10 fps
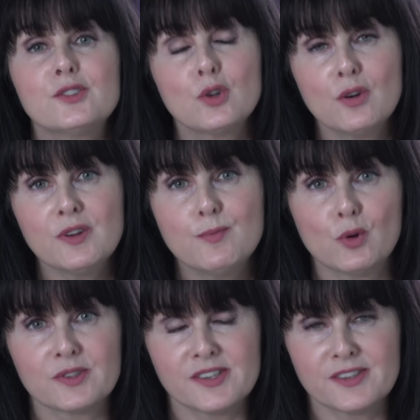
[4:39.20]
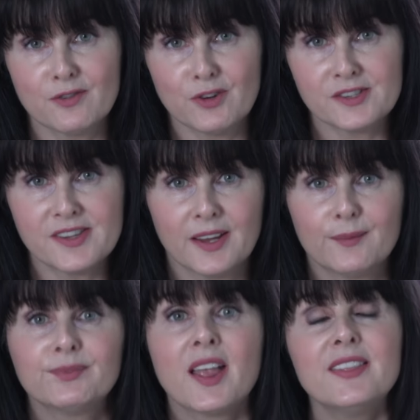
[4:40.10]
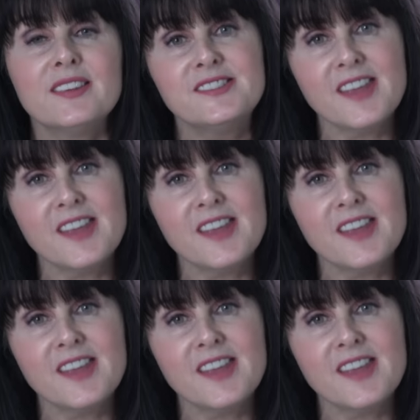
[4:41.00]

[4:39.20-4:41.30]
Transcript: so Lovely Books is the first thing. The